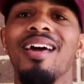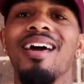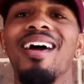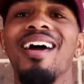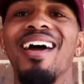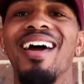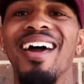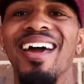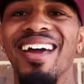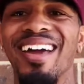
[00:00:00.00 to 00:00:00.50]

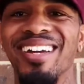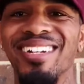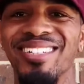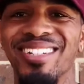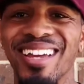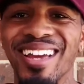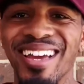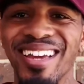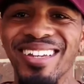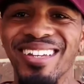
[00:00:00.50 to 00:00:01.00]

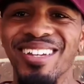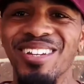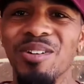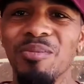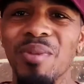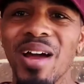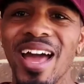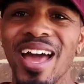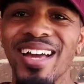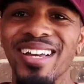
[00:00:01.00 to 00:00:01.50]
Hashtag Giggle
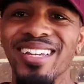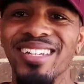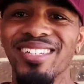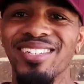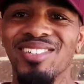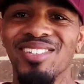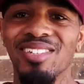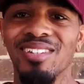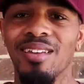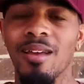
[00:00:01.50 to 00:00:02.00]

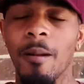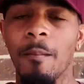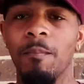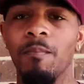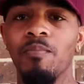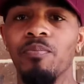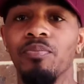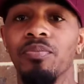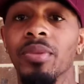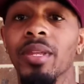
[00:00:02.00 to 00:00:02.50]
Maggies.
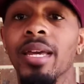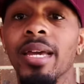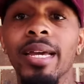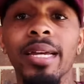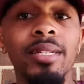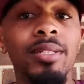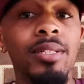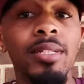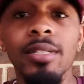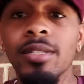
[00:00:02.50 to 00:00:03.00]

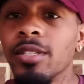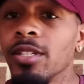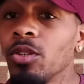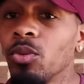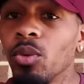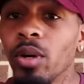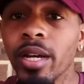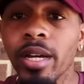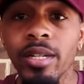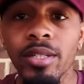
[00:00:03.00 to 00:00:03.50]
SEC
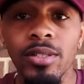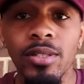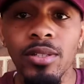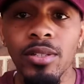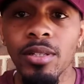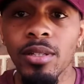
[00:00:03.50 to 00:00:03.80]
West.